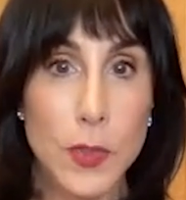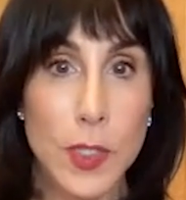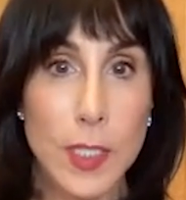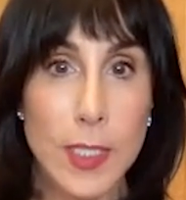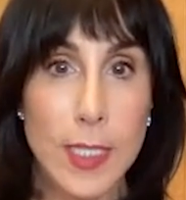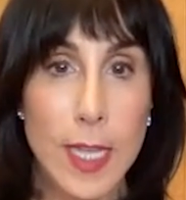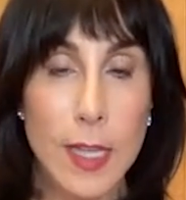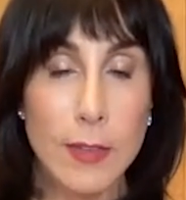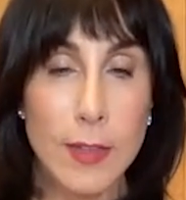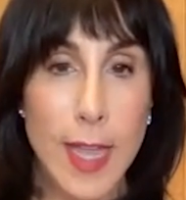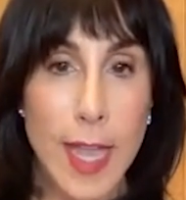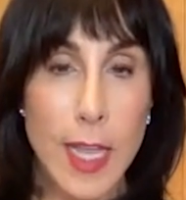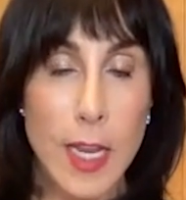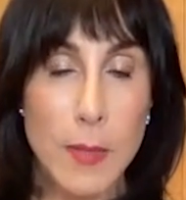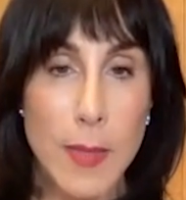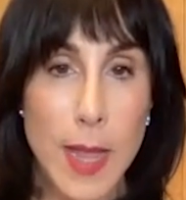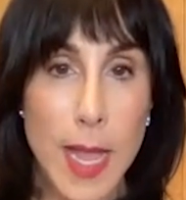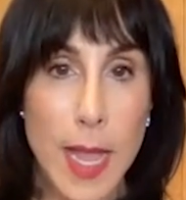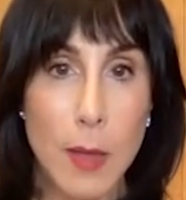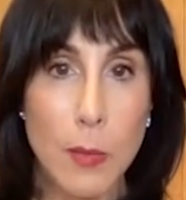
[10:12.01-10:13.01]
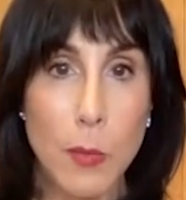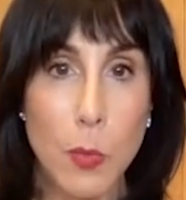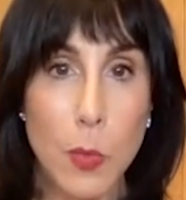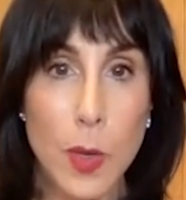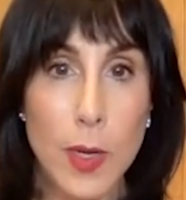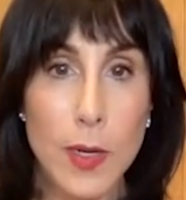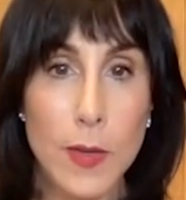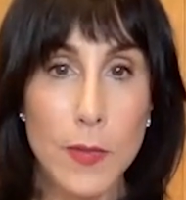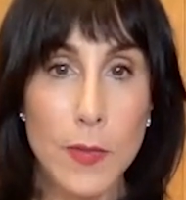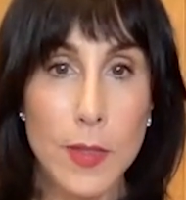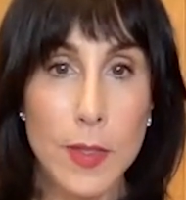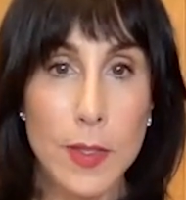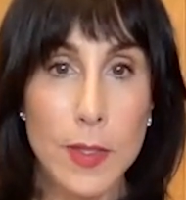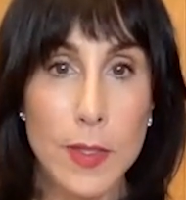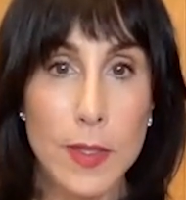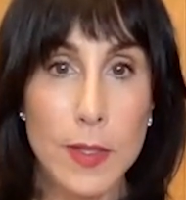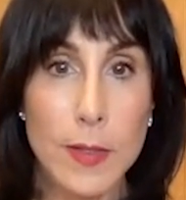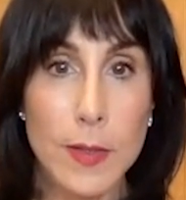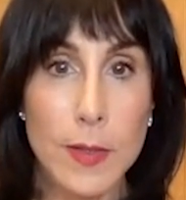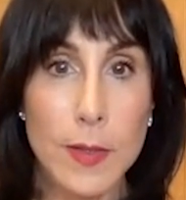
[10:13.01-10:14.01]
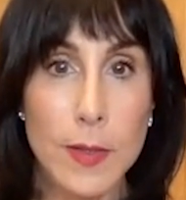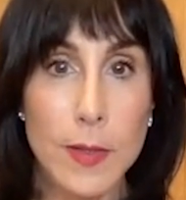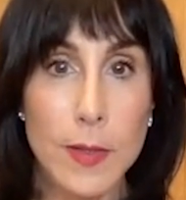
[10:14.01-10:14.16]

for the talquetamab, one of the